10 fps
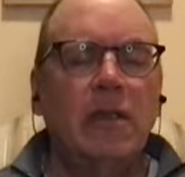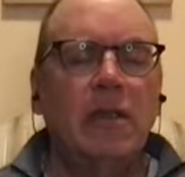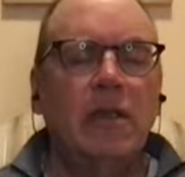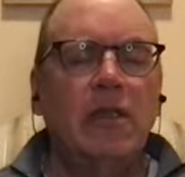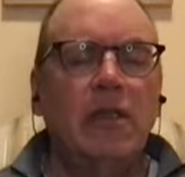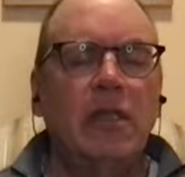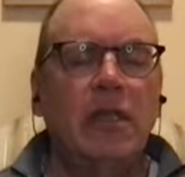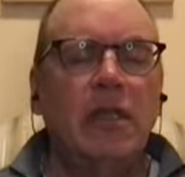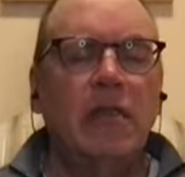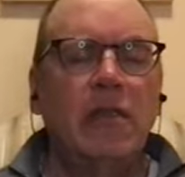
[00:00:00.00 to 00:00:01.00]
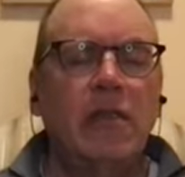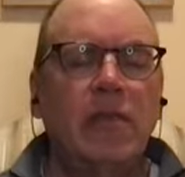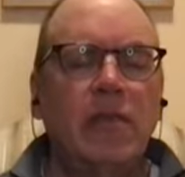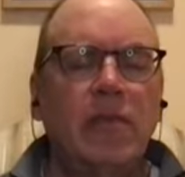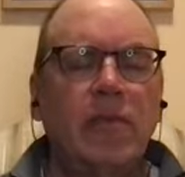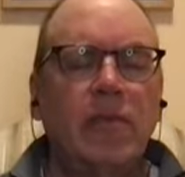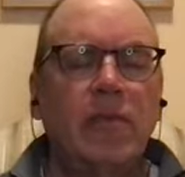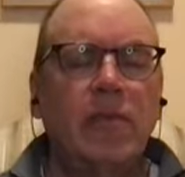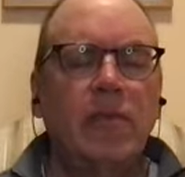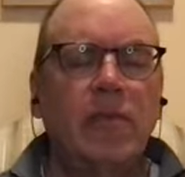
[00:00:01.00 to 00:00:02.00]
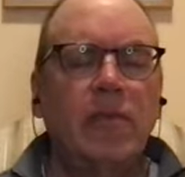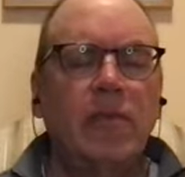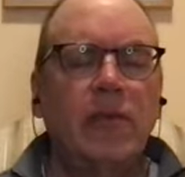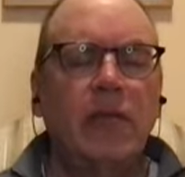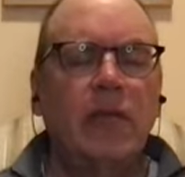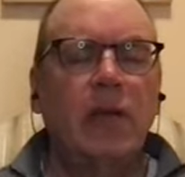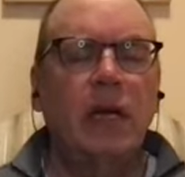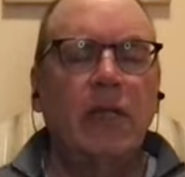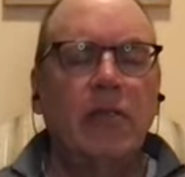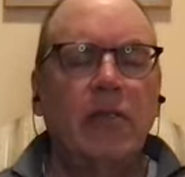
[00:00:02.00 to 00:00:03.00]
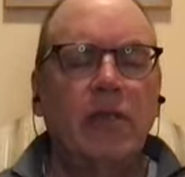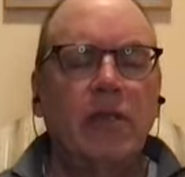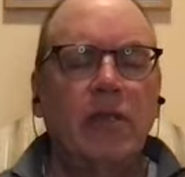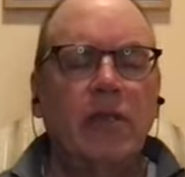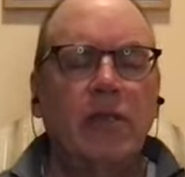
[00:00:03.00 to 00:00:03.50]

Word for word: seeing if your body feels